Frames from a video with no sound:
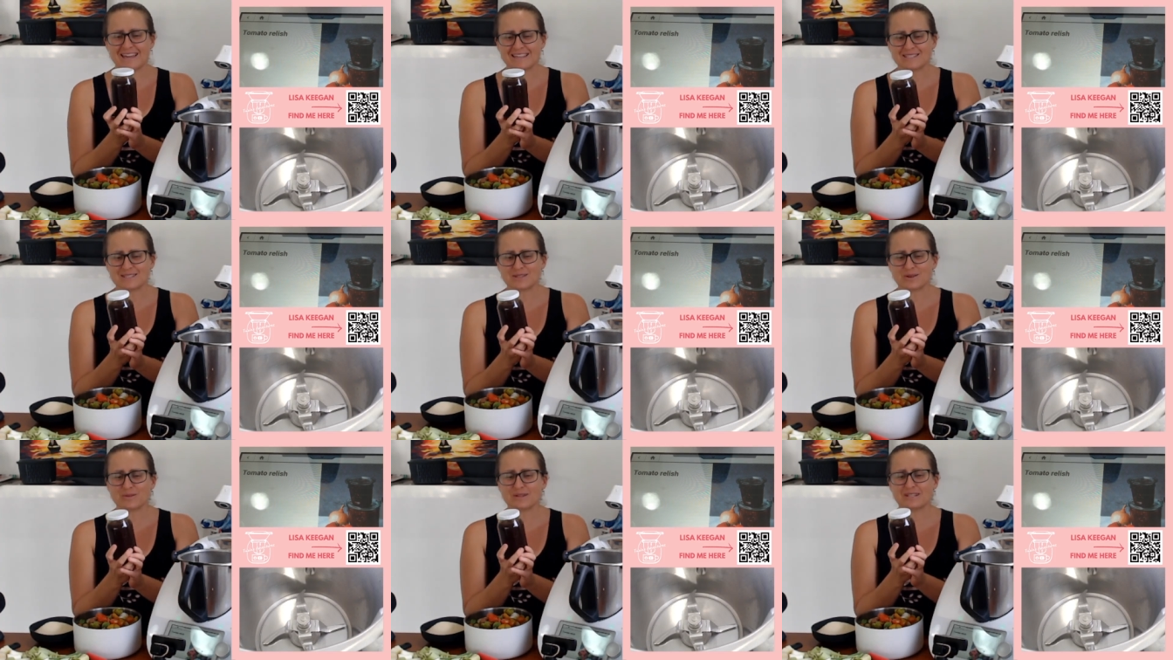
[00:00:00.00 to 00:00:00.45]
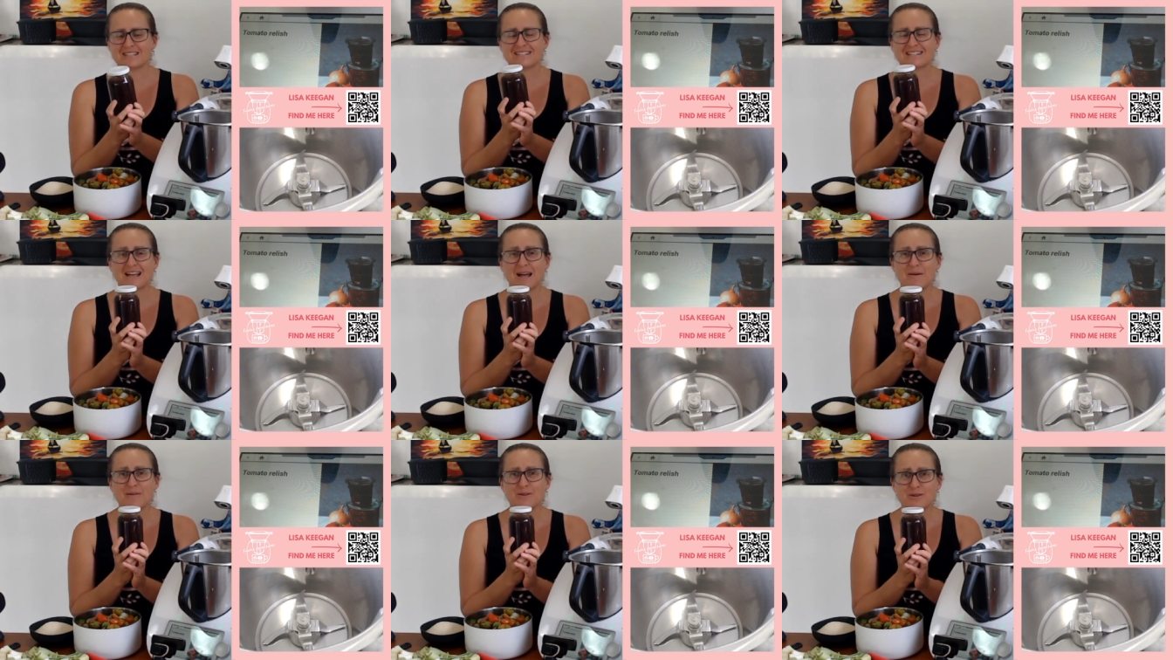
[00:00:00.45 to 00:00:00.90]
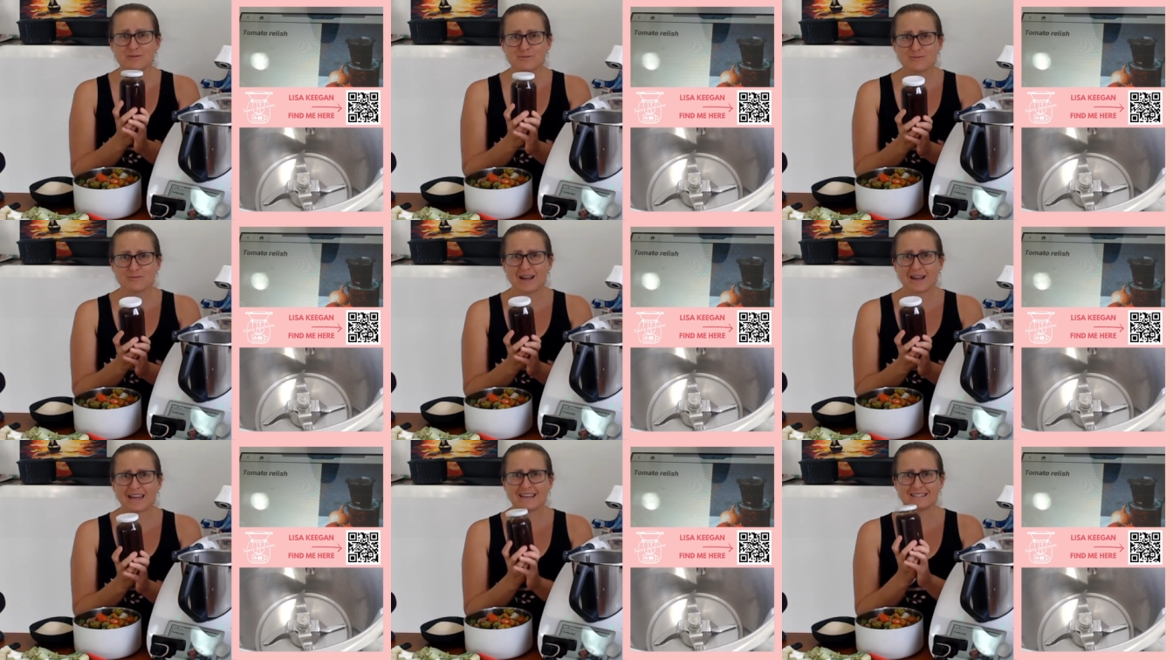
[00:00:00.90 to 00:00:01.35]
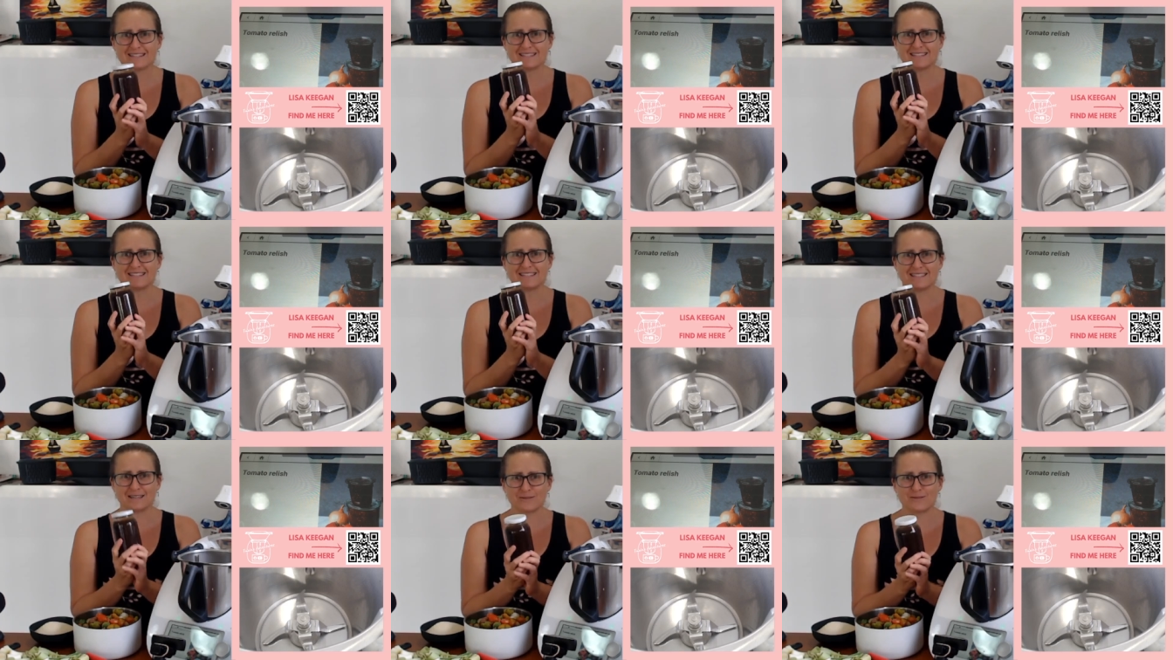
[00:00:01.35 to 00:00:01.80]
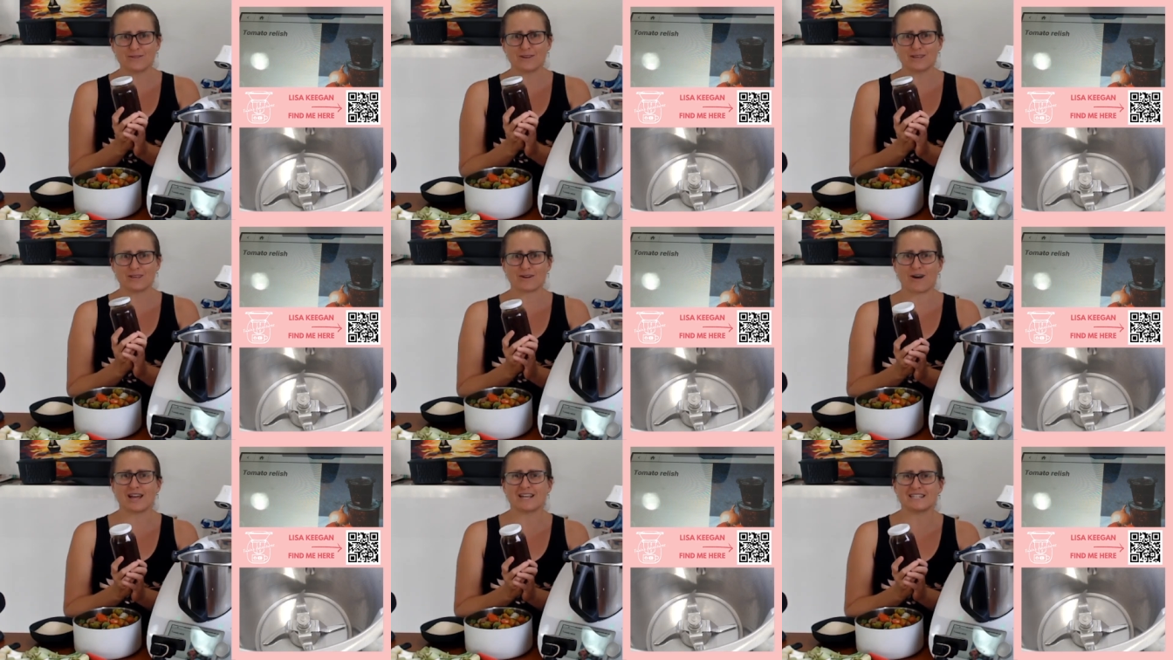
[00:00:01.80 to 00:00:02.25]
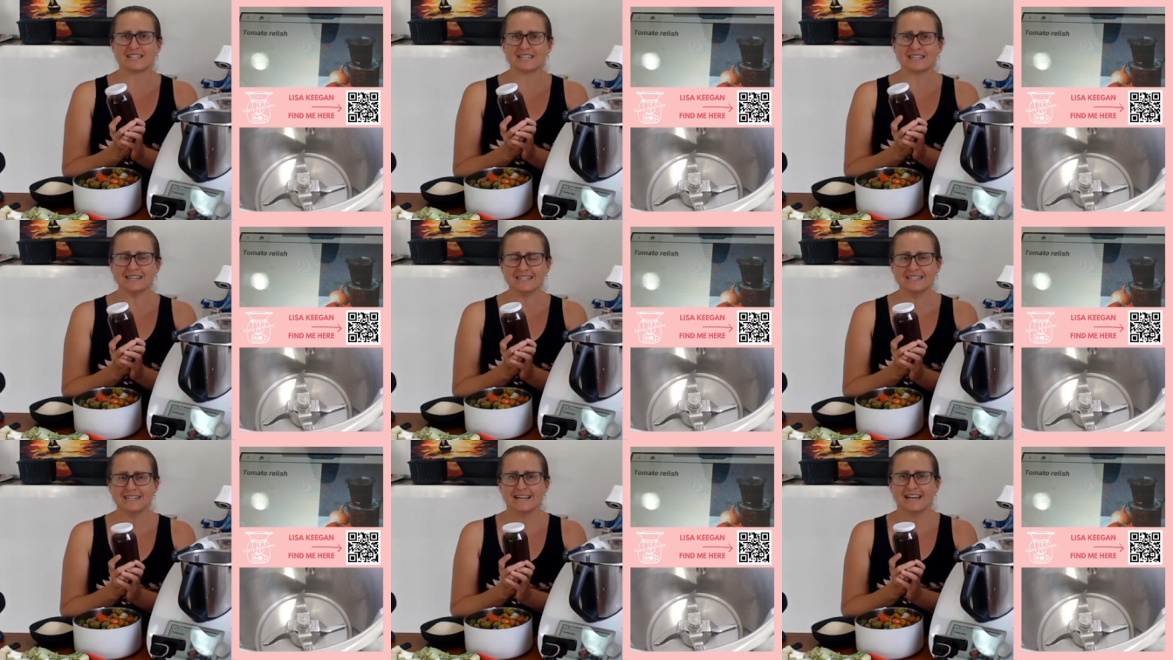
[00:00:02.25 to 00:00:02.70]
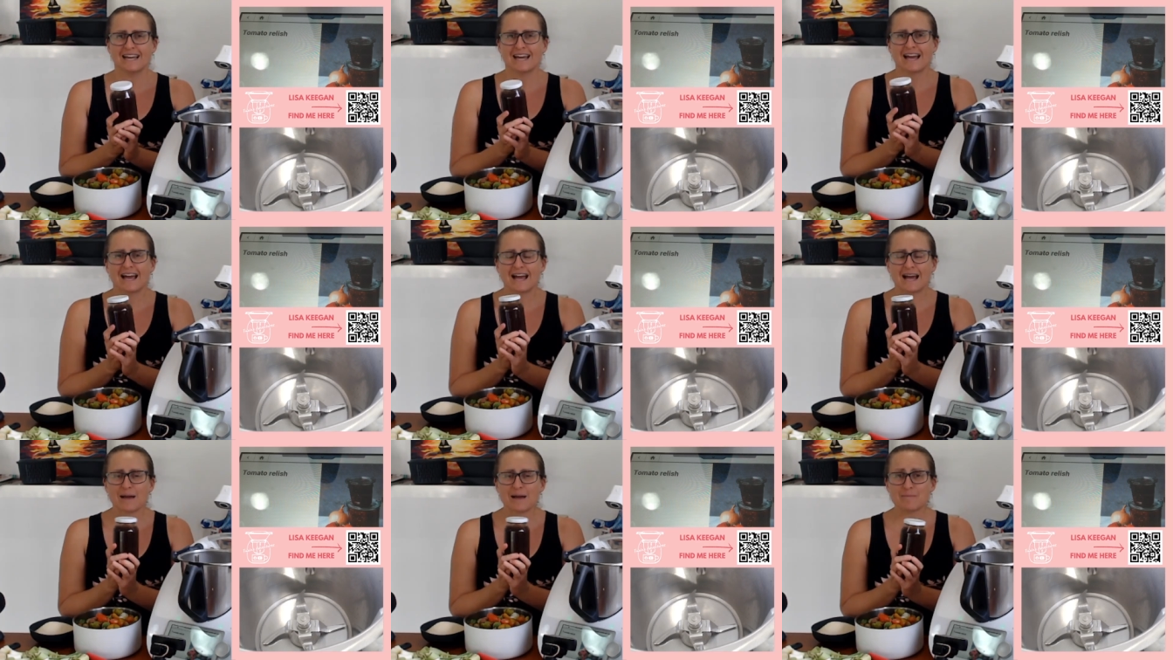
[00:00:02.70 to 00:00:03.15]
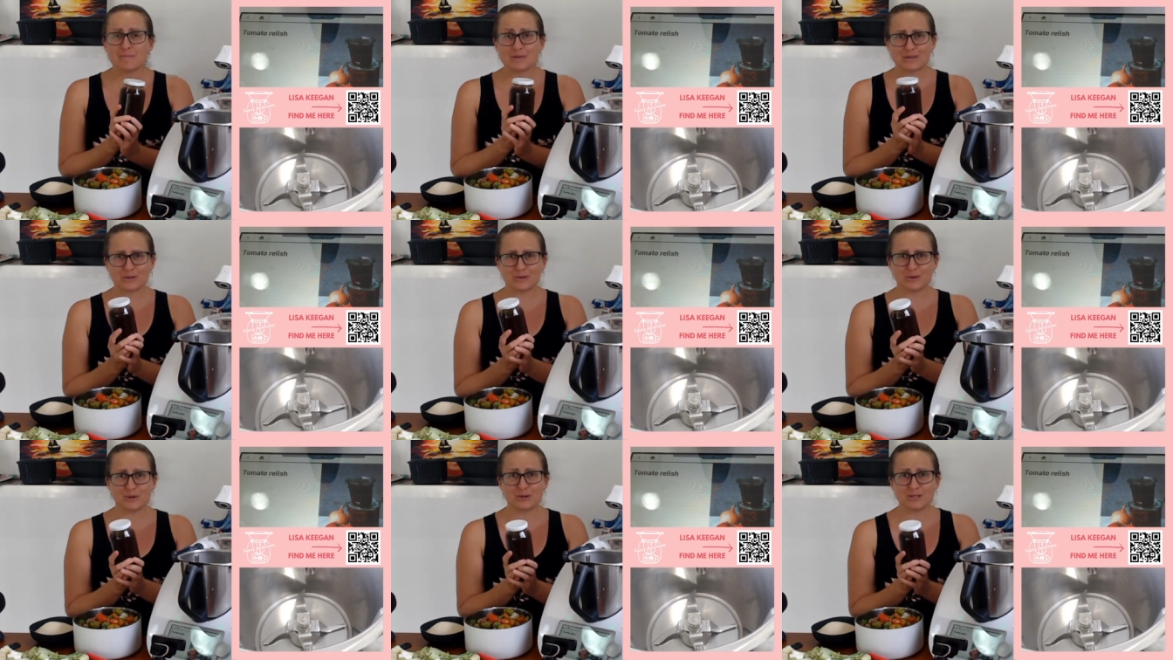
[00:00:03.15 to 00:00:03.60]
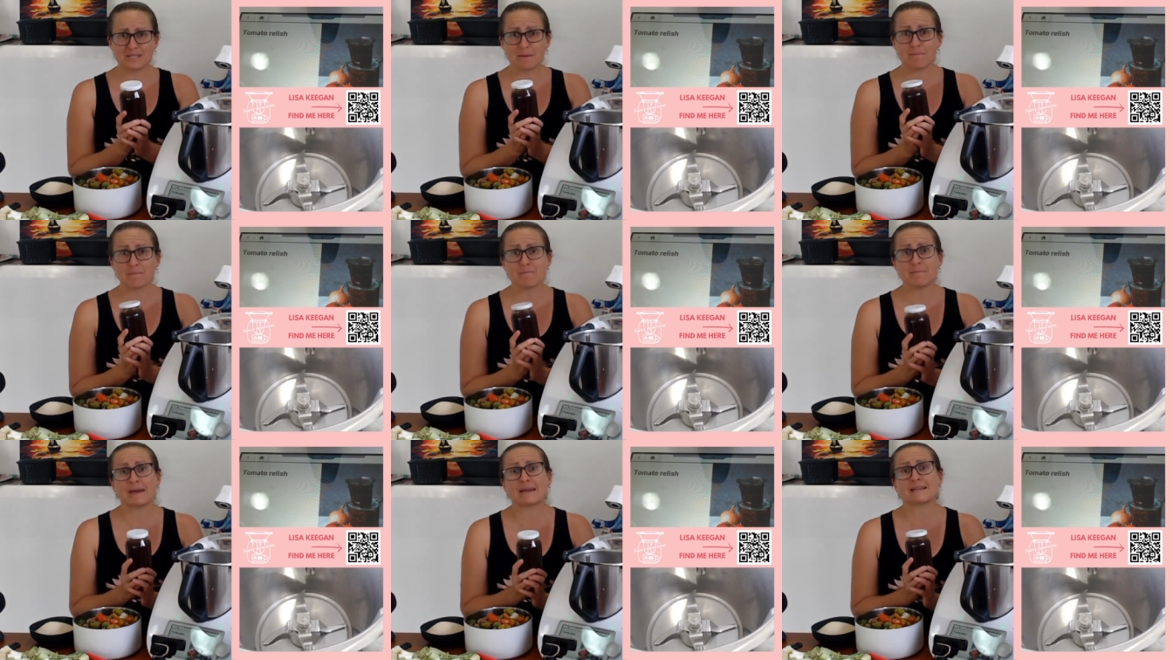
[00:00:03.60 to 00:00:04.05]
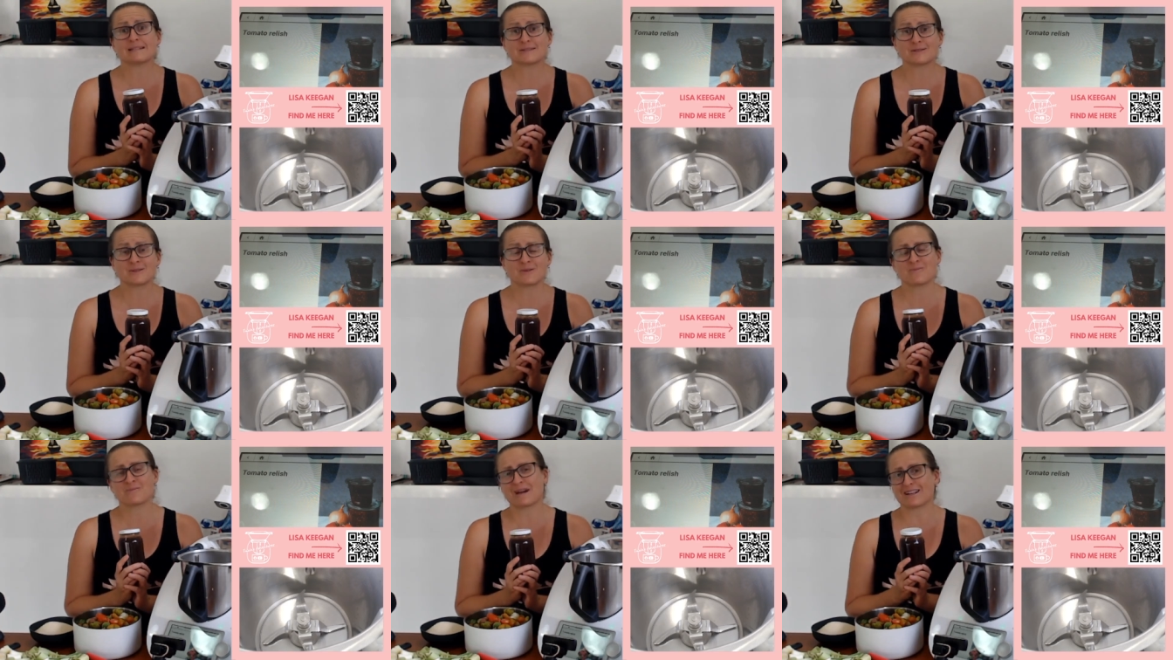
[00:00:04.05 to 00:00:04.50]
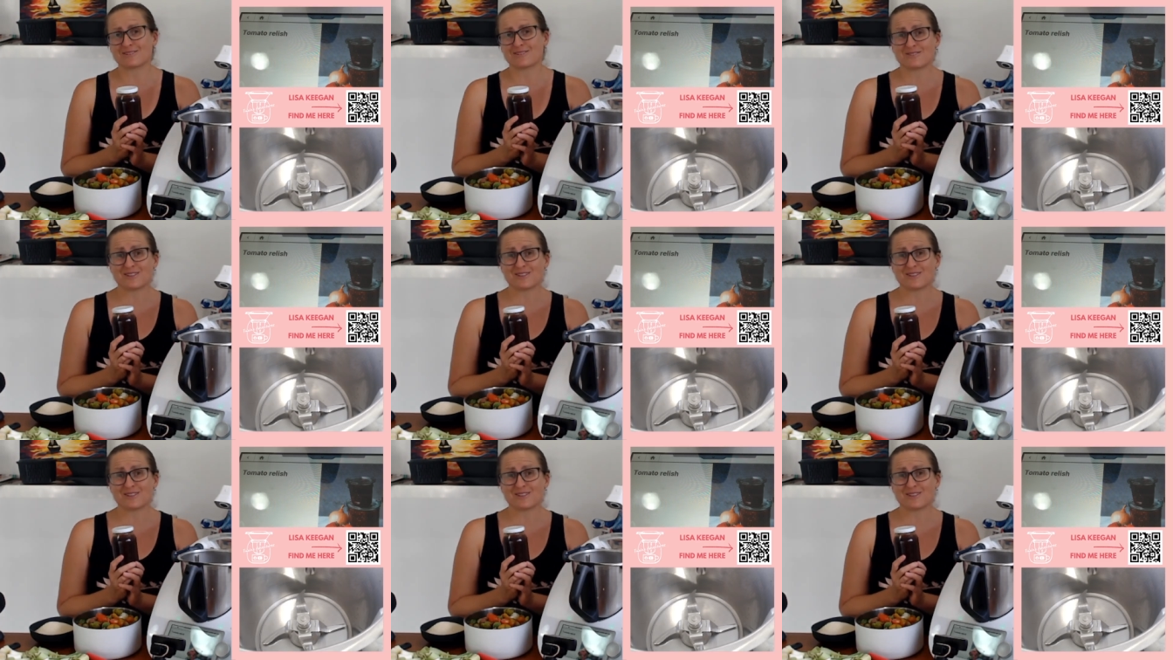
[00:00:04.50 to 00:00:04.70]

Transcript: So it is a great gifting idea because it makes so much.